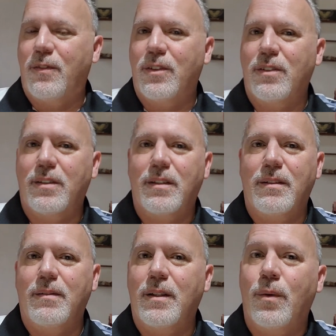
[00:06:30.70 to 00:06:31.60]
if there's
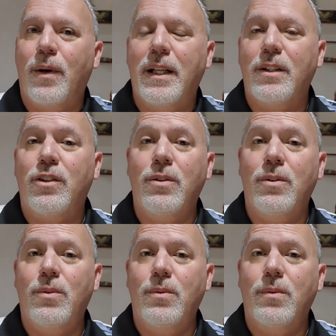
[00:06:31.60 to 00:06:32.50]
a way that
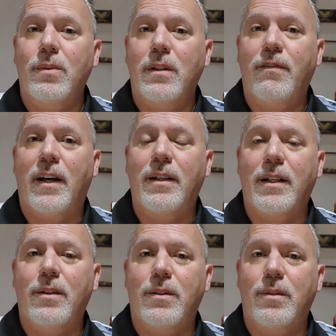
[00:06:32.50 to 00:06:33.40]
you have
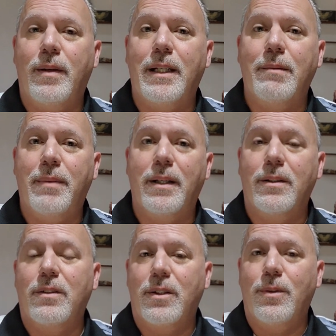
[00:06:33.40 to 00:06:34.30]
found out to make it
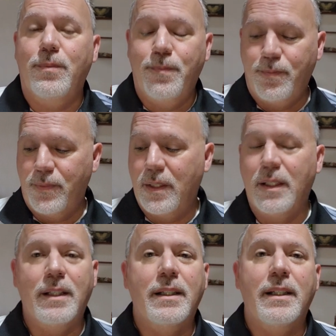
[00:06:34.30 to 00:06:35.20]
better. So
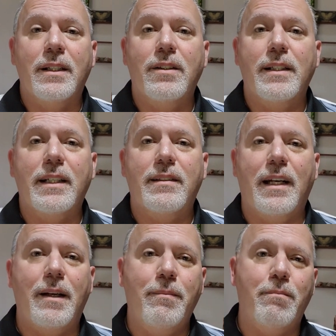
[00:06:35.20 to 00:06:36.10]
until next
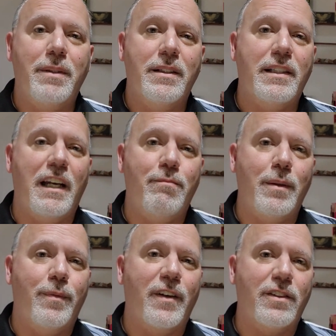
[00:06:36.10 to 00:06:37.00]
time, be
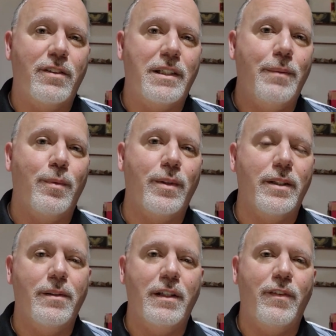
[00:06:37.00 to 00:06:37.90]
safe, be professional, keep it
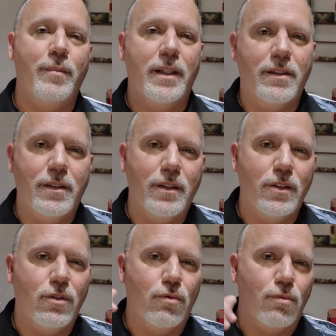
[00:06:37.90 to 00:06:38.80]
real. If you must,
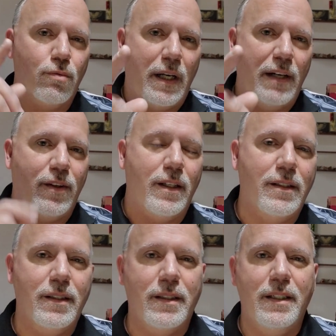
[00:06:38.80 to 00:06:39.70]
drive
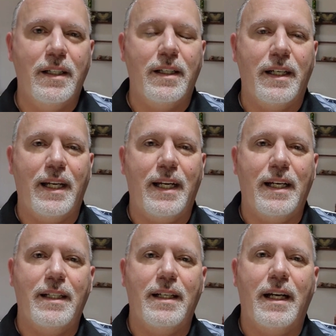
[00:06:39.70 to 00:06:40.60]
on.
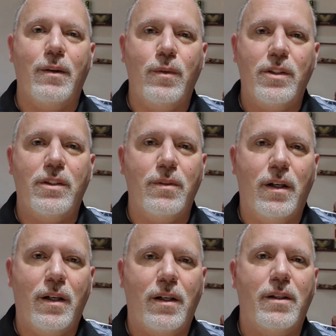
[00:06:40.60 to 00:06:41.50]
And I wish
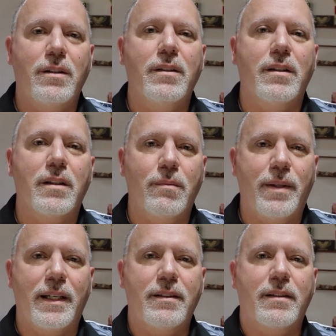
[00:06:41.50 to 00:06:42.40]
you all the
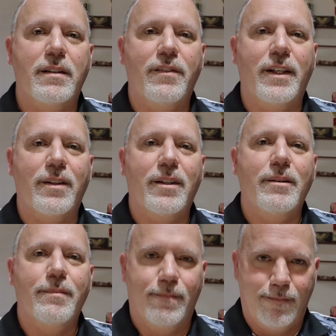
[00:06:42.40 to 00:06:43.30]
best of
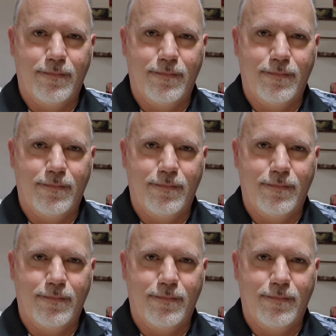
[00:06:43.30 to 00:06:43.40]
health.